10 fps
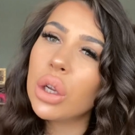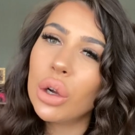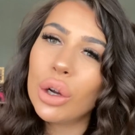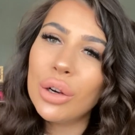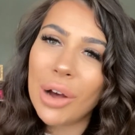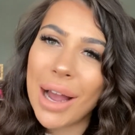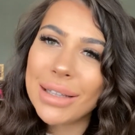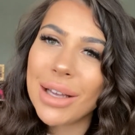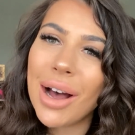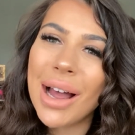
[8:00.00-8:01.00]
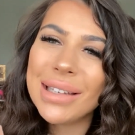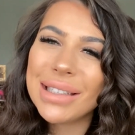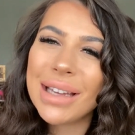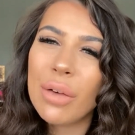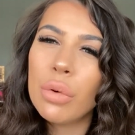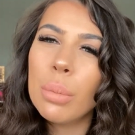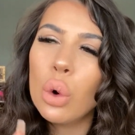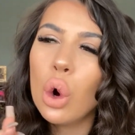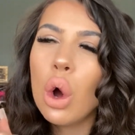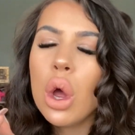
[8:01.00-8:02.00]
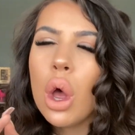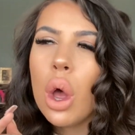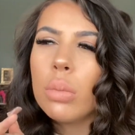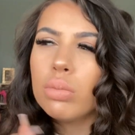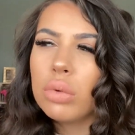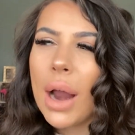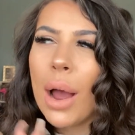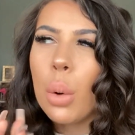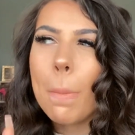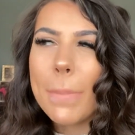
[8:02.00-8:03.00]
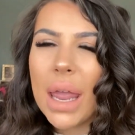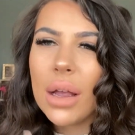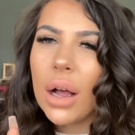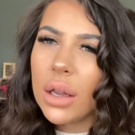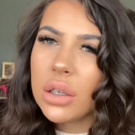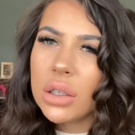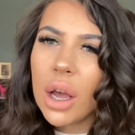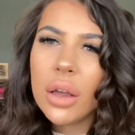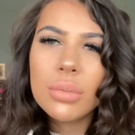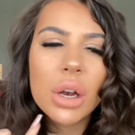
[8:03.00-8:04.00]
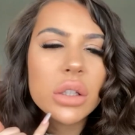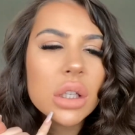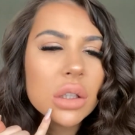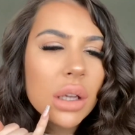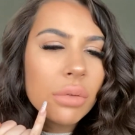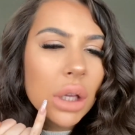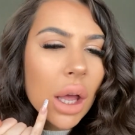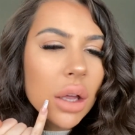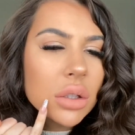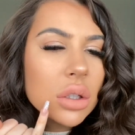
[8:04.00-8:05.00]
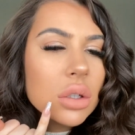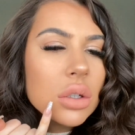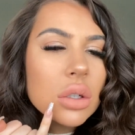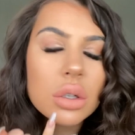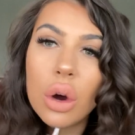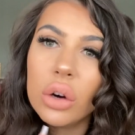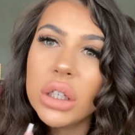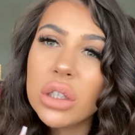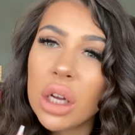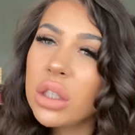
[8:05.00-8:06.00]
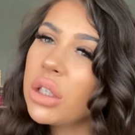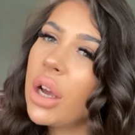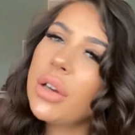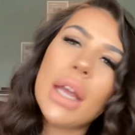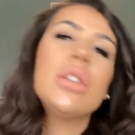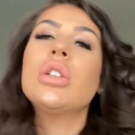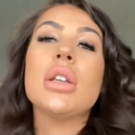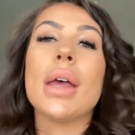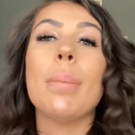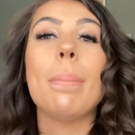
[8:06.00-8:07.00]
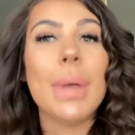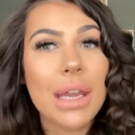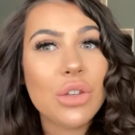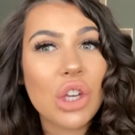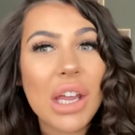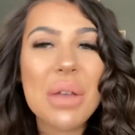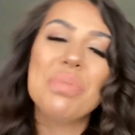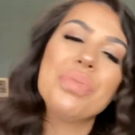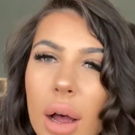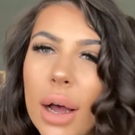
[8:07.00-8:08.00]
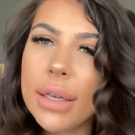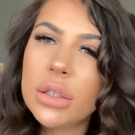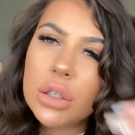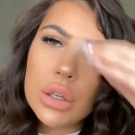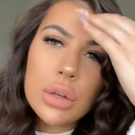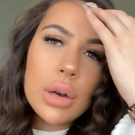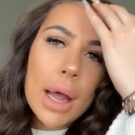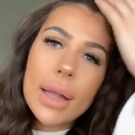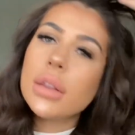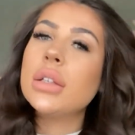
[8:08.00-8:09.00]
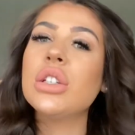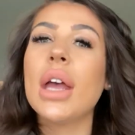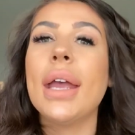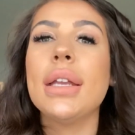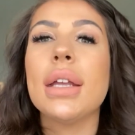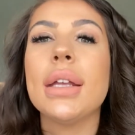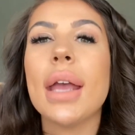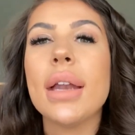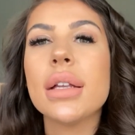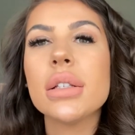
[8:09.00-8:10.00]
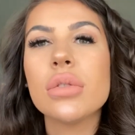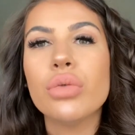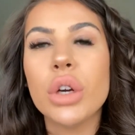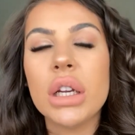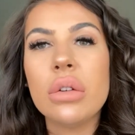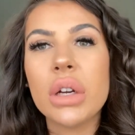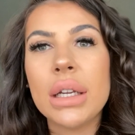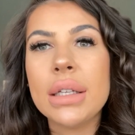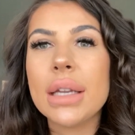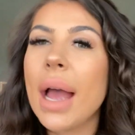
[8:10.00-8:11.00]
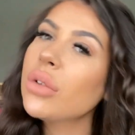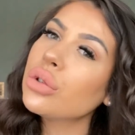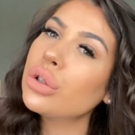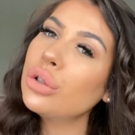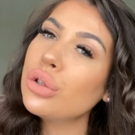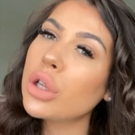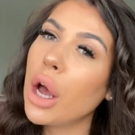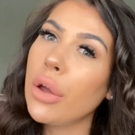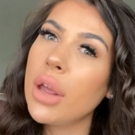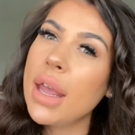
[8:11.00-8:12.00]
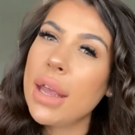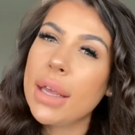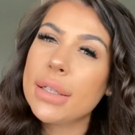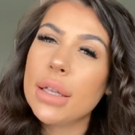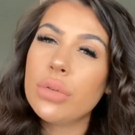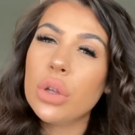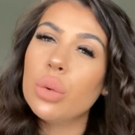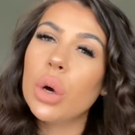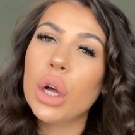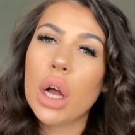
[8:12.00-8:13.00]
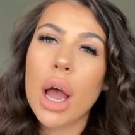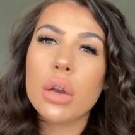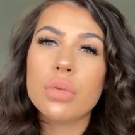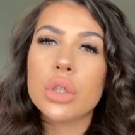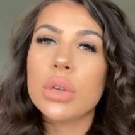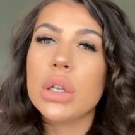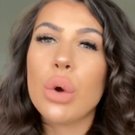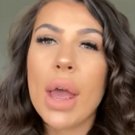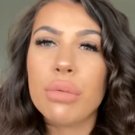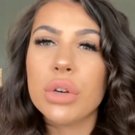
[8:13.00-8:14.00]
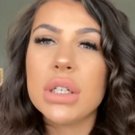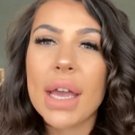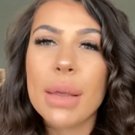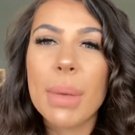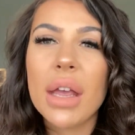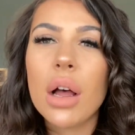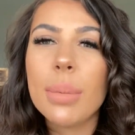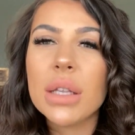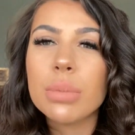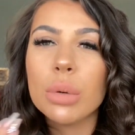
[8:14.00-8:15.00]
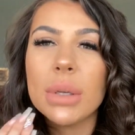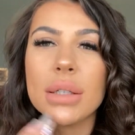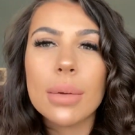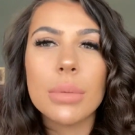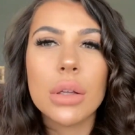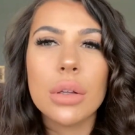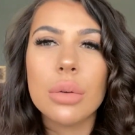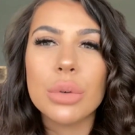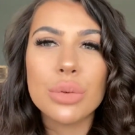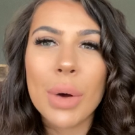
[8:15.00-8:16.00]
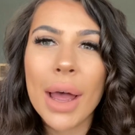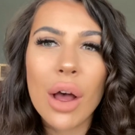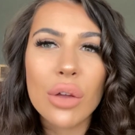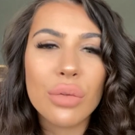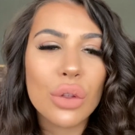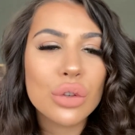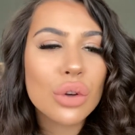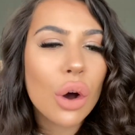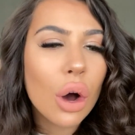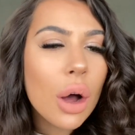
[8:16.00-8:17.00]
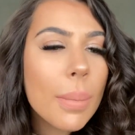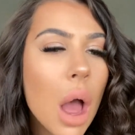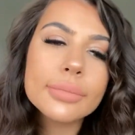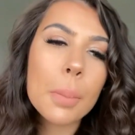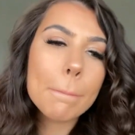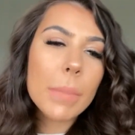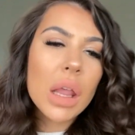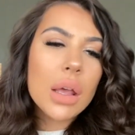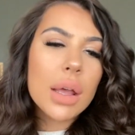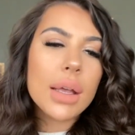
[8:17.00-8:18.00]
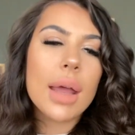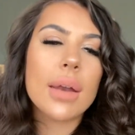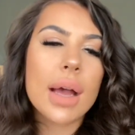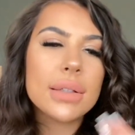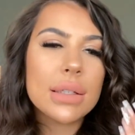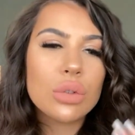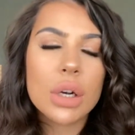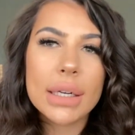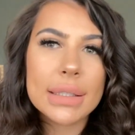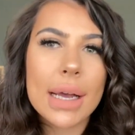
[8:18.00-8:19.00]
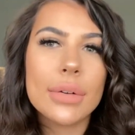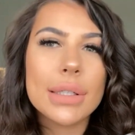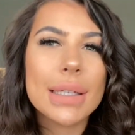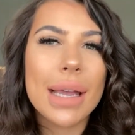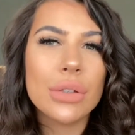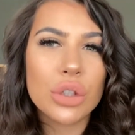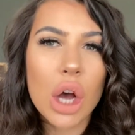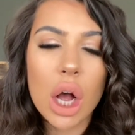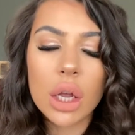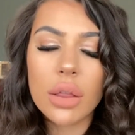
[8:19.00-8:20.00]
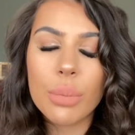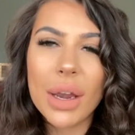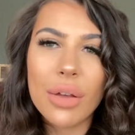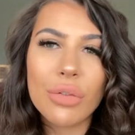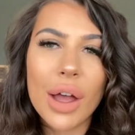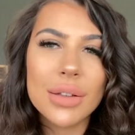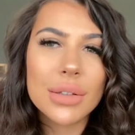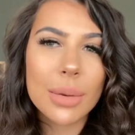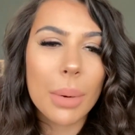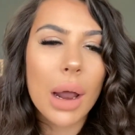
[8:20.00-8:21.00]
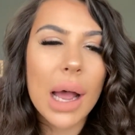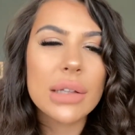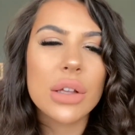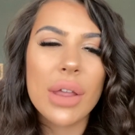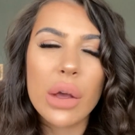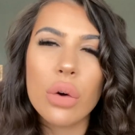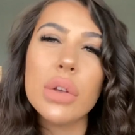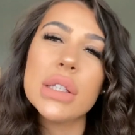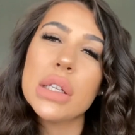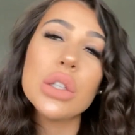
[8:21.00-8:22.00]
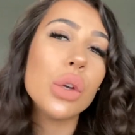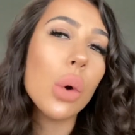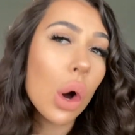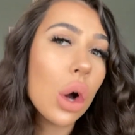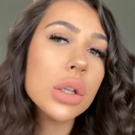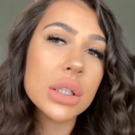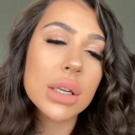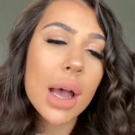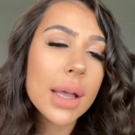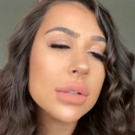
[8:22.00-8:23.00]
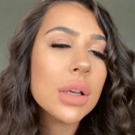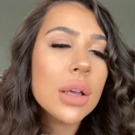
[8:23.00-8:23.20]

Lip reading: a lot lighter and did have a more brown pink undertone, whereas this definitely has an orange undertone, hence the name Peachy. I do like the shade. Again, it's really, really natural, so it's if you were kind of doing your everyday makeup, it's probably something you would wear over the top. Again, as it's drying down, it's getting darker than when it first applies, so they obviously do oxidize.